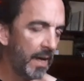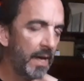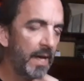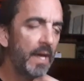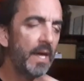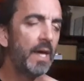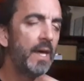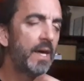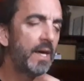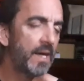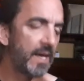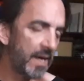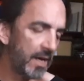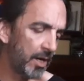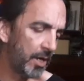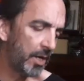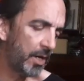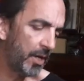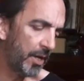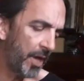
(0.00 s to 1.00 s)
He
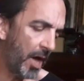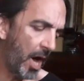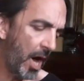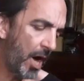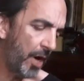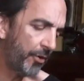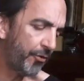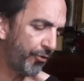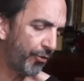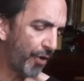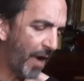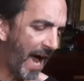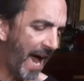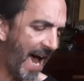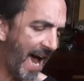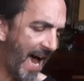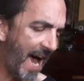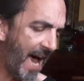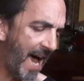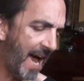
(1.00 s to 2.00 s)
killed our
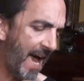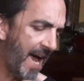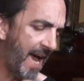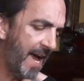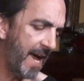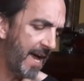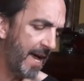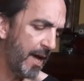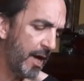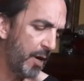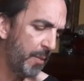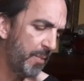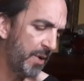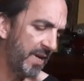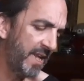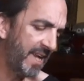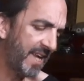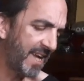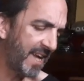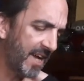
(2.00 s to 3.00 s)
tribe
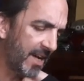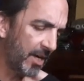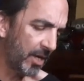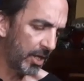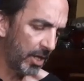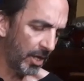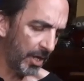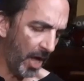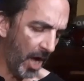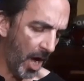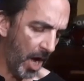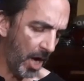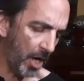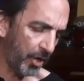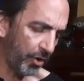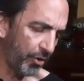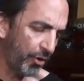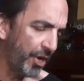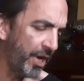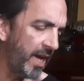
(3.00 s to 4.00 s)
and he killed our
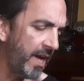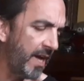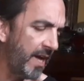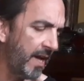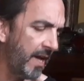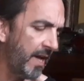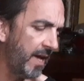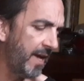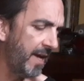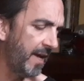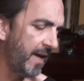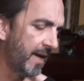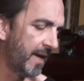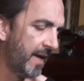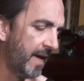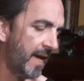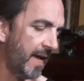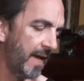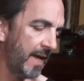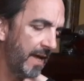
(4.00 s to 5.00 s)
Cree.
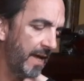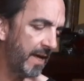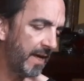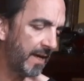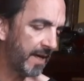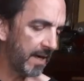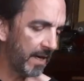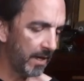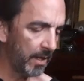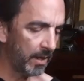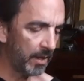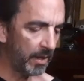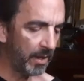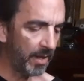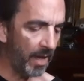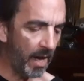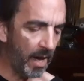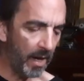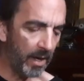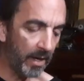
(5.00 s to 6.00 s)
He
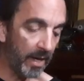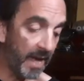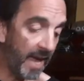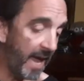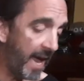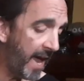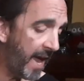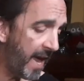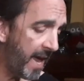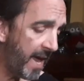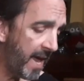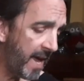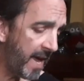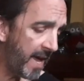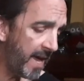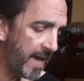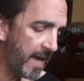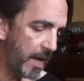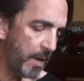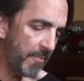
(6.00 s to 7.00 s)
killed our
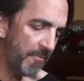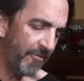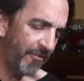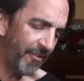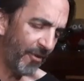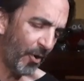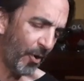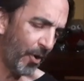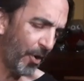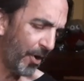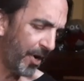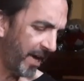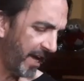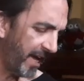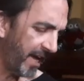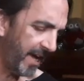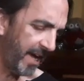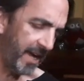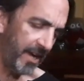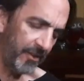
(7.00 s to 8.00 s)
game for
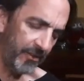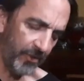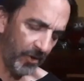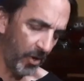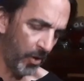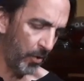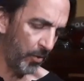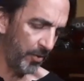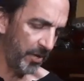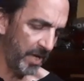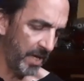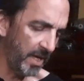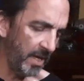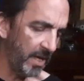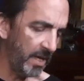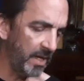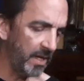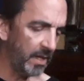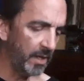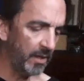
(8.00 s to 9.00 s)
his own
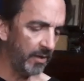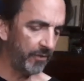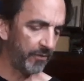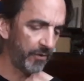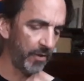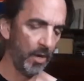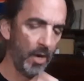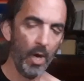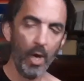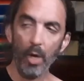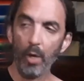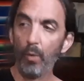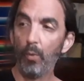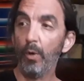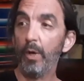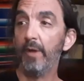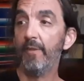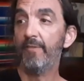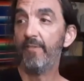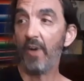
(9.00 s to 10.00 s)
needs.
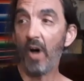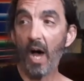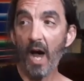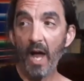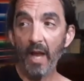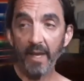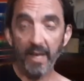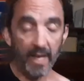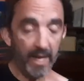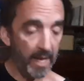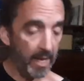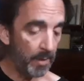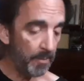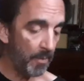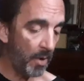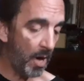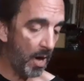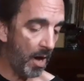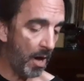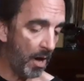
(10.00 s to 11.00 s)
We fought him
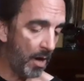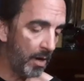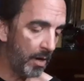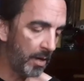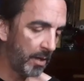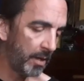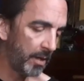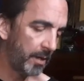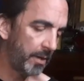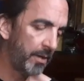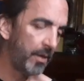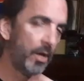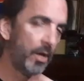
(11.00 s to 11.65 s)
hard,